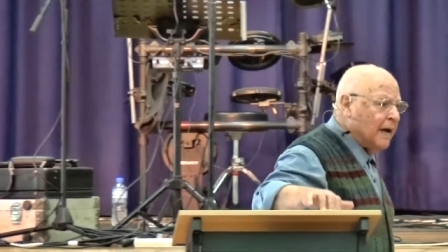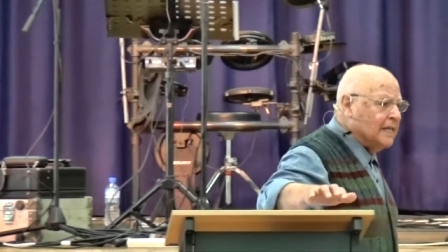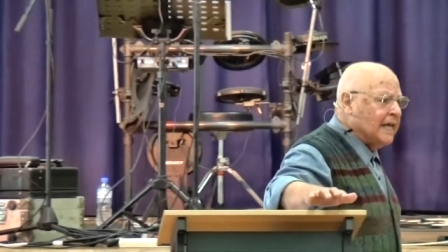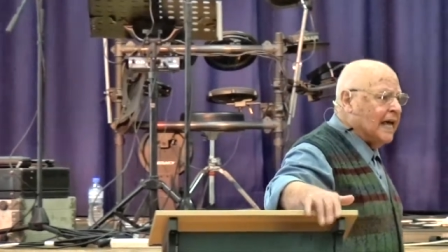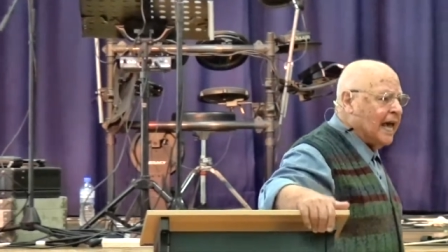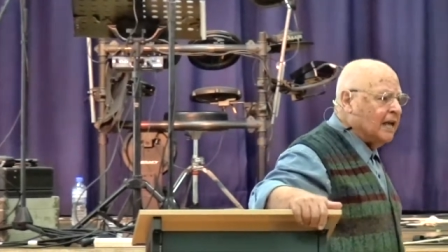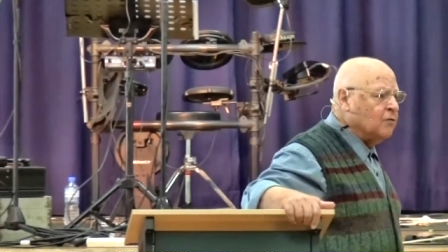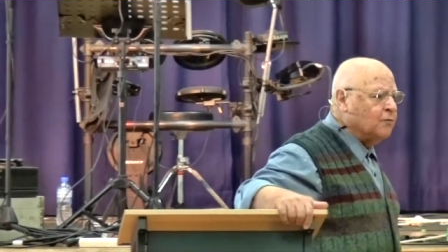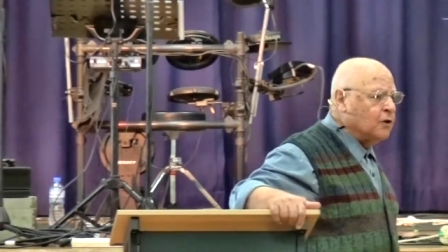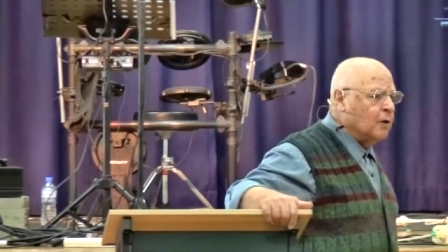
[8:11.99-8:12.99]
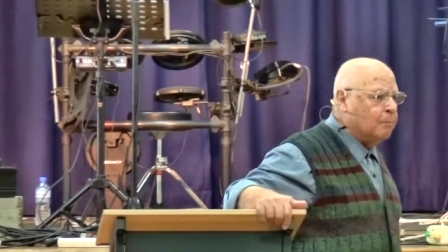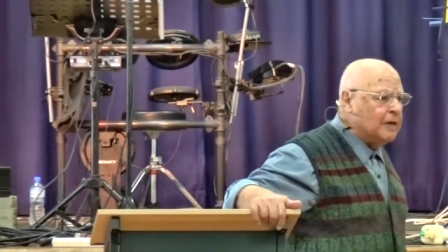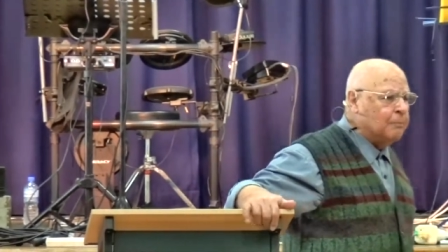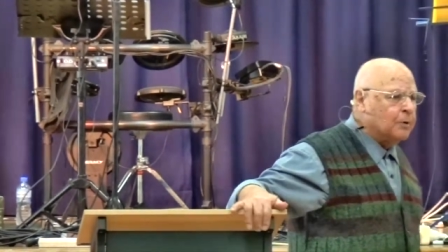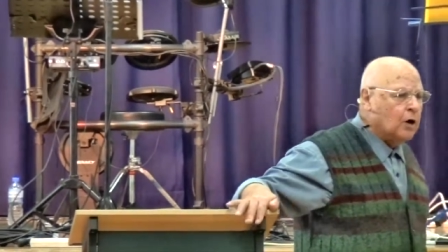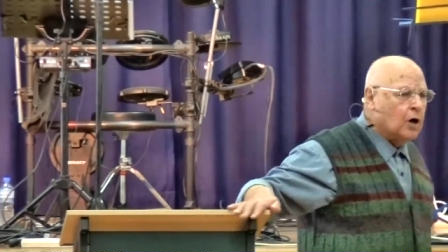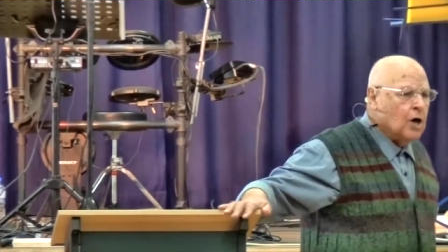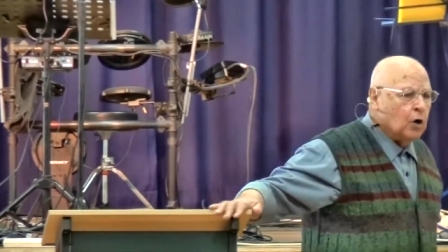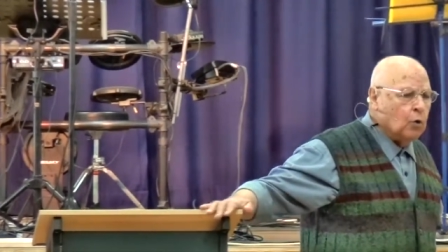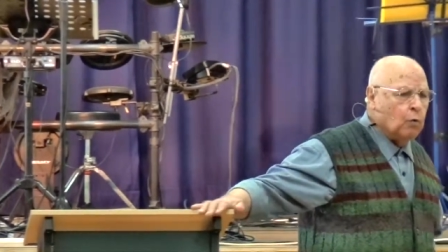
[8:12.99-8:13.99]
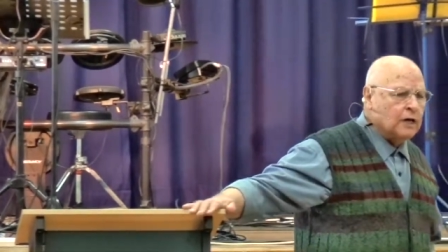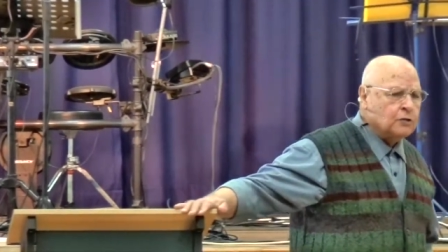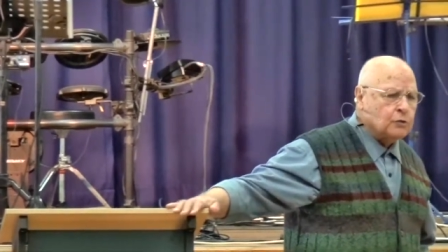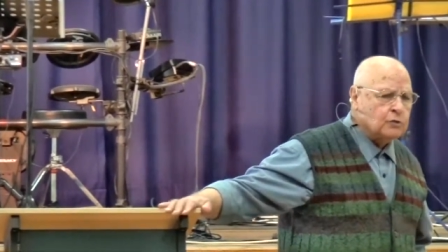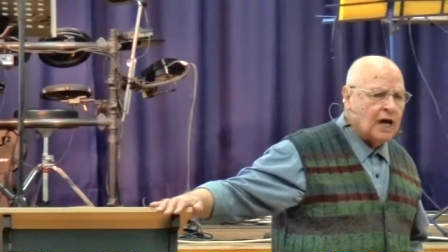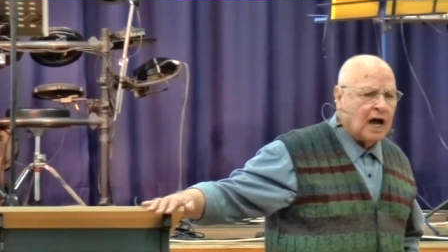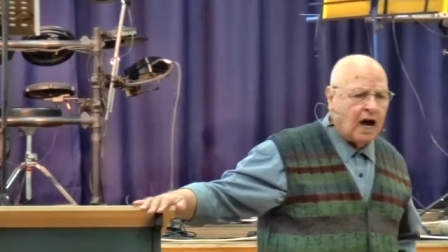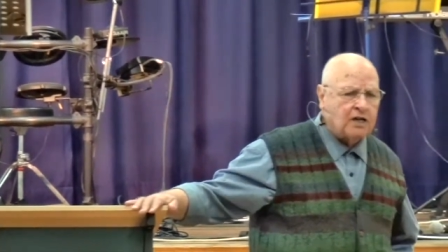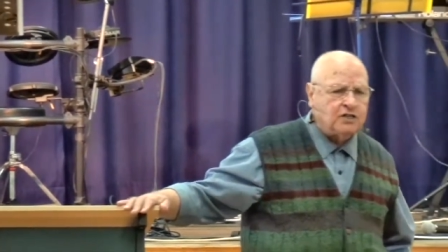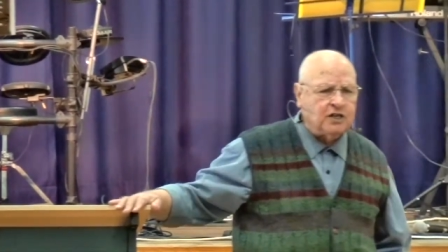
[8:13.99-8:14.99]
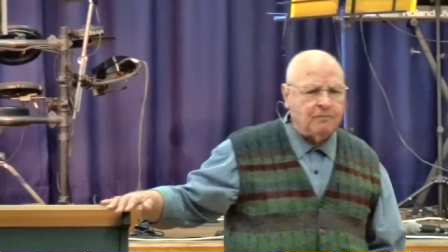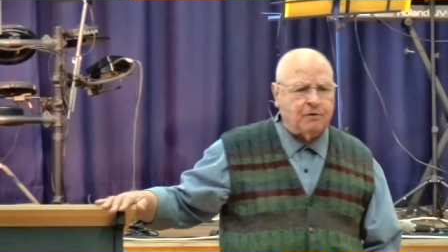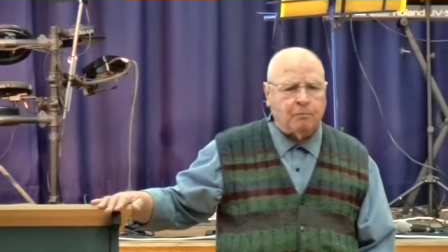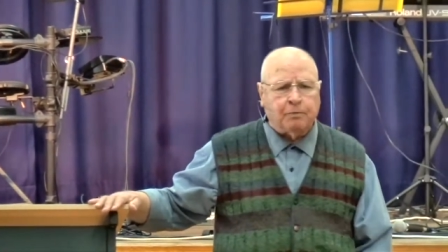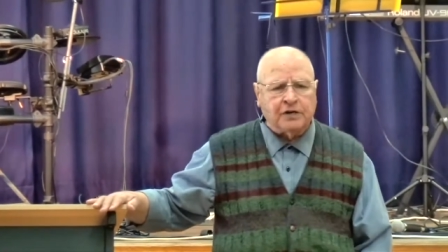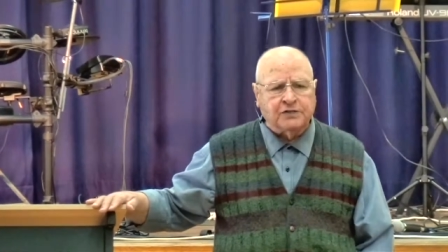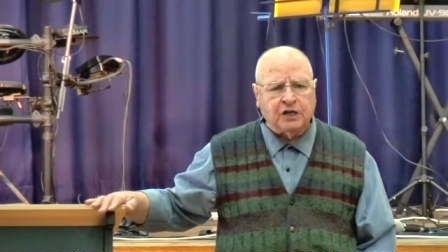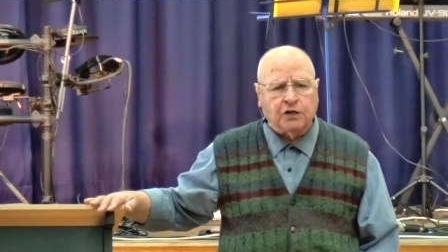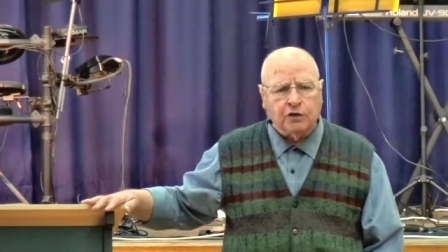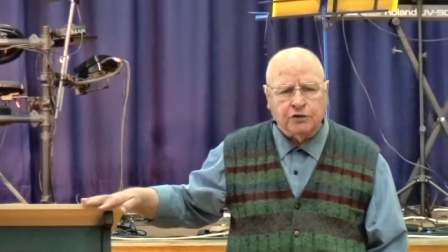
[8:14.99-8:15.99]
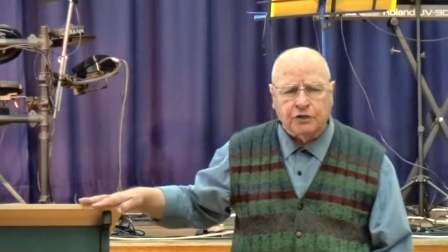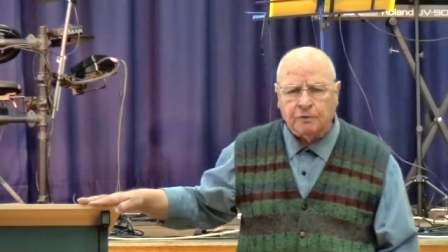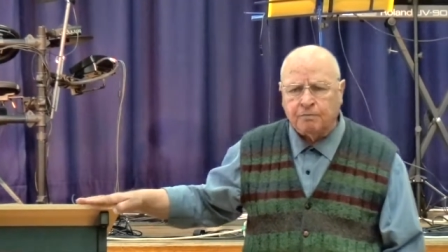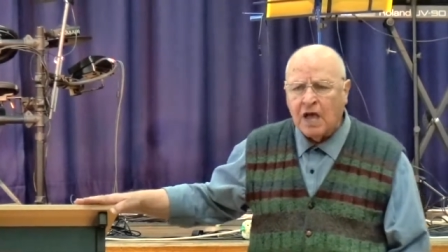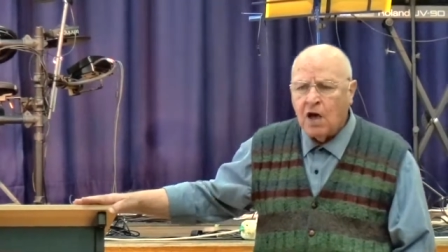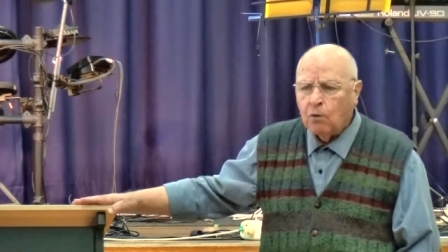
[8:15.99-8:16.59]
by the handful of people who went through the hardship of persecution,